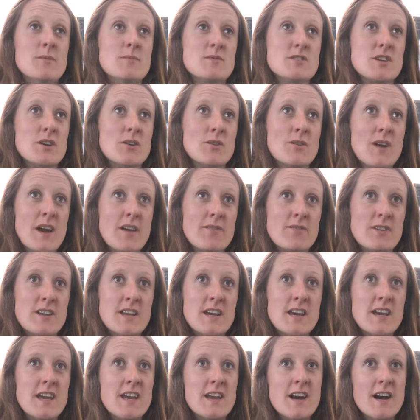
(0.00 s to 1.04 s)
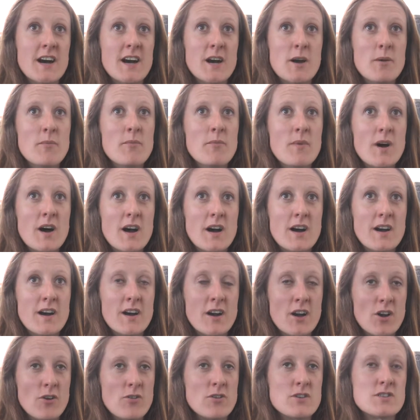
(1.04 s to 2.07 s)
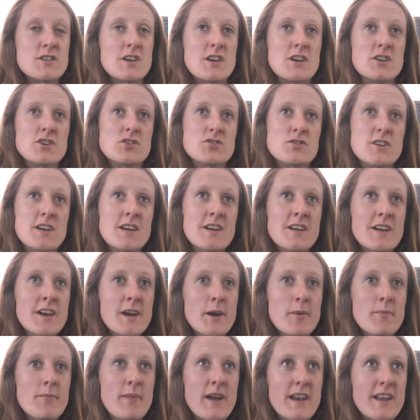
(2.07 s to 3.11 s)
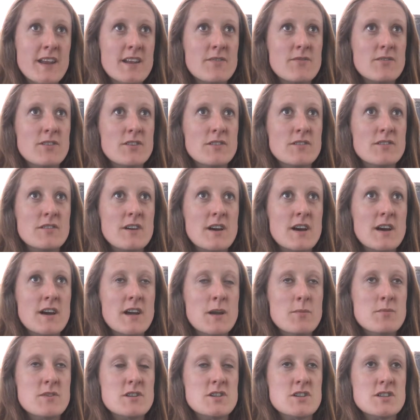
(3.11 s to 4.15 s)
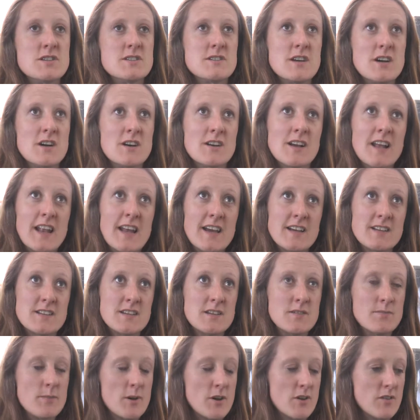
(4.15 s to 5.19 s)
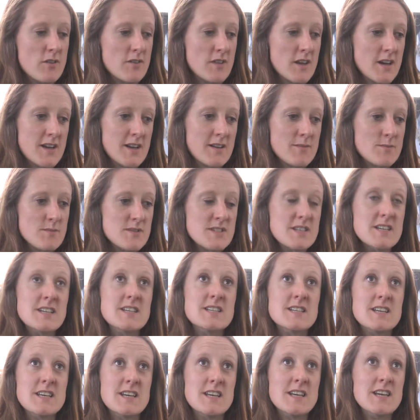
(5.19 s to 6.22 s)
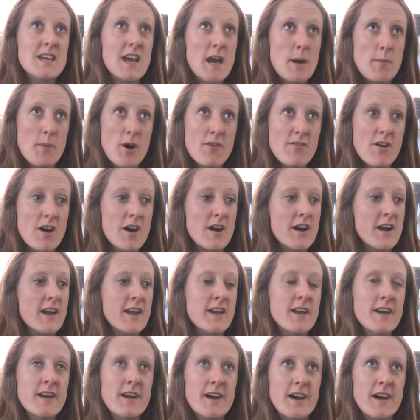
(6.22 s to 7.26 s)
So every day across the country, many different images are collected, both CT, MRI,